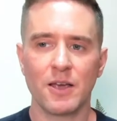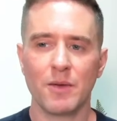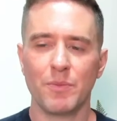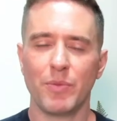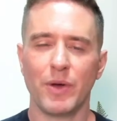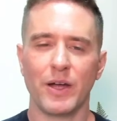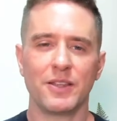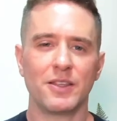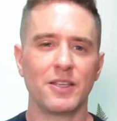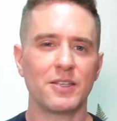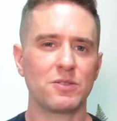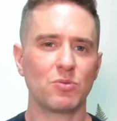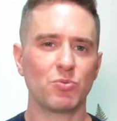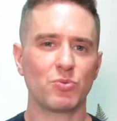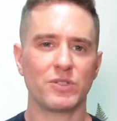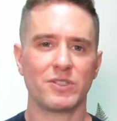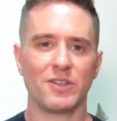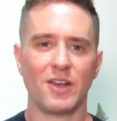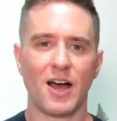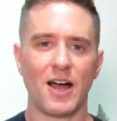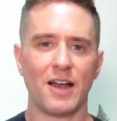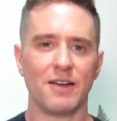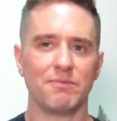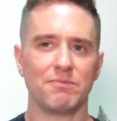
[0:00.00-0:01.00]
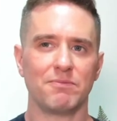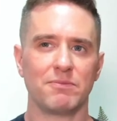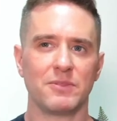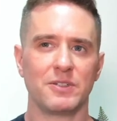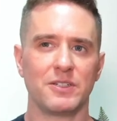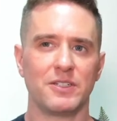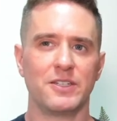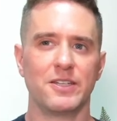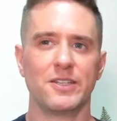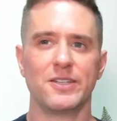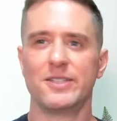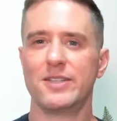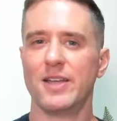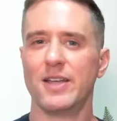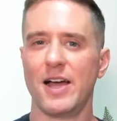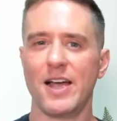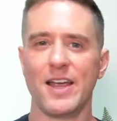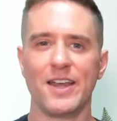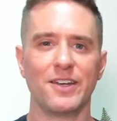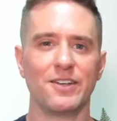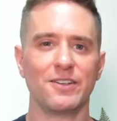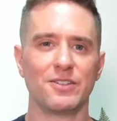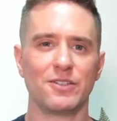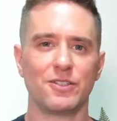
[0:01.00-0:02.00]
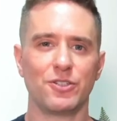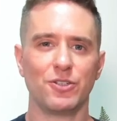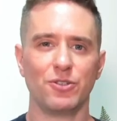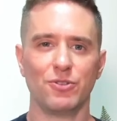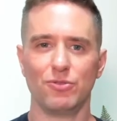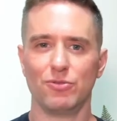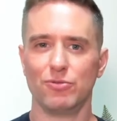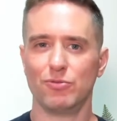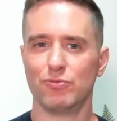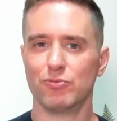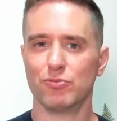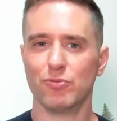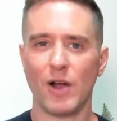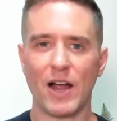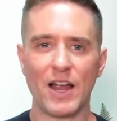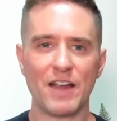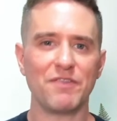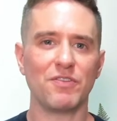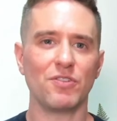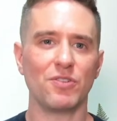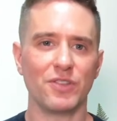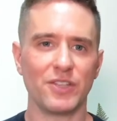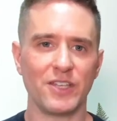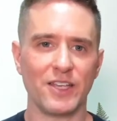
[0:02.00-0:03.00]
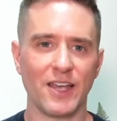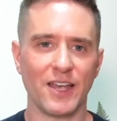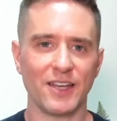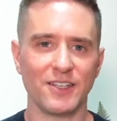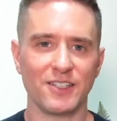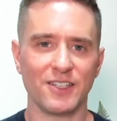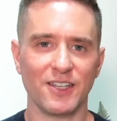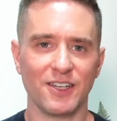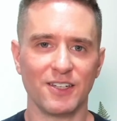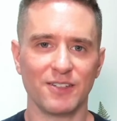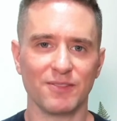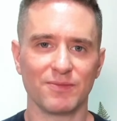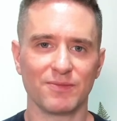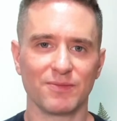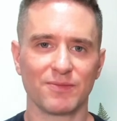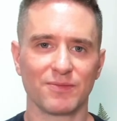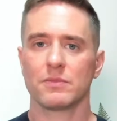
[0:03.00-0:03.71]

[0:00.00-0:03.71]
but this was not designed to rival the 18.